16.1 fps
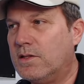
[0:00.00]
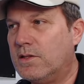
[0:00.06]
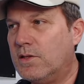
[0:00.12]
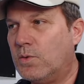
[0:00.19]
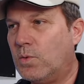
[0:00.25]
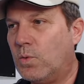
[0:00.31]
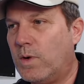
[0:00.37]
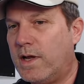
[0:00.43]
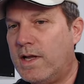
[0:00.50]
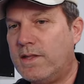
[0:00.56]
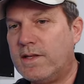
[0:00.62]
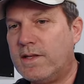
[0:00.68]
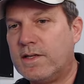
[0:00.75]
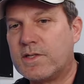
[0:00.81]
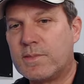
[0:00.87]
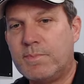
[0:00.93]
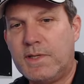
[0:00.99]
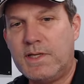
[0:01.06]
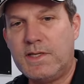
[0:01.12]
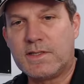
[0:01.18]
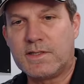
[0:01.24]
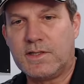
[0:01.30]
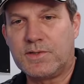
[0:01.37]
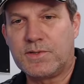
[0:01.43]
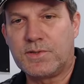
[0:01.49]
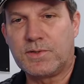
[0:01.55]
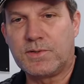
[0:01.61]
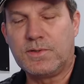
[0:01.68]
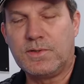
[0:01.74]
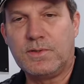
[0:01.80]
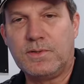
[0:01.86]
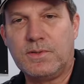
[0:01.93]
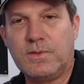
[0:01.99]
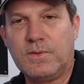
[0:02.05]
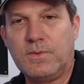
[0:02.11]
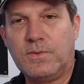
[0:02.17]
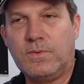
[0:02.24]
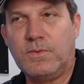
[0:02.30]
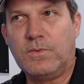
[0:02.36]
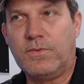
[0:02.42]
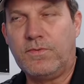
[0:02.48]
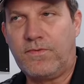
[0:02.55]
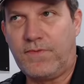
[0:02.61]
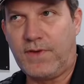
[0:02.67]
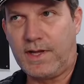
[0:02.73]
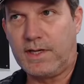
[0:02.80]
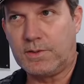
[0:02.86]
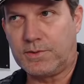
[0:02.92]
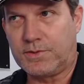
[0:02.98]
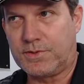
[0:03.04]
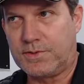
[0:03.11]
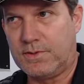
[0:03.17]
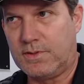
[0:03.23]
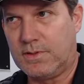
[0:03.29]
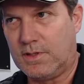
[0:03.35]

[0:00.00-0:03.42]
The way that a speed sensor fails